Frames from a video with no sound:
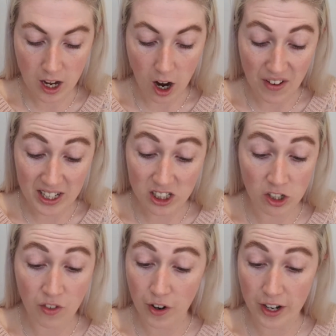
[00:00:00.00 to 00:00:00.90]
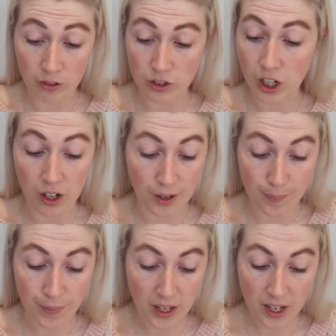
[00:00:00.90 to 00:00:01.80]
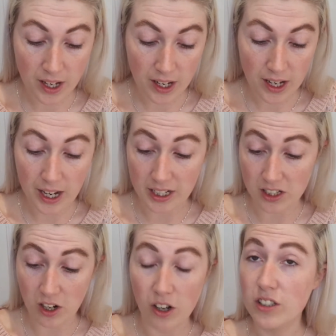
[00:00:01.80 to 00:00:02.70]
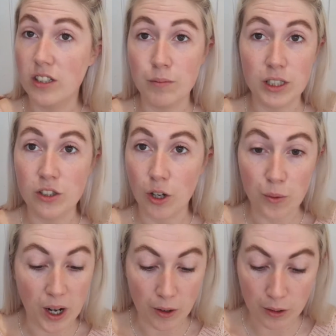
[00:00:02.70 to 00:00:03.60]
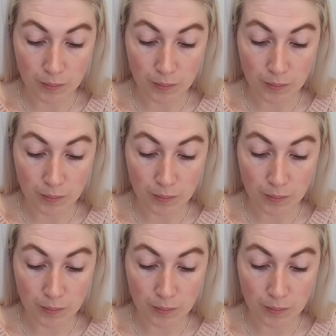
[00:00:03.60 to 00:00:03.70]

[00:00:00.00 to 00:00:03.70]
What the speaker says: I've had this a very long time and it's lasted me so well.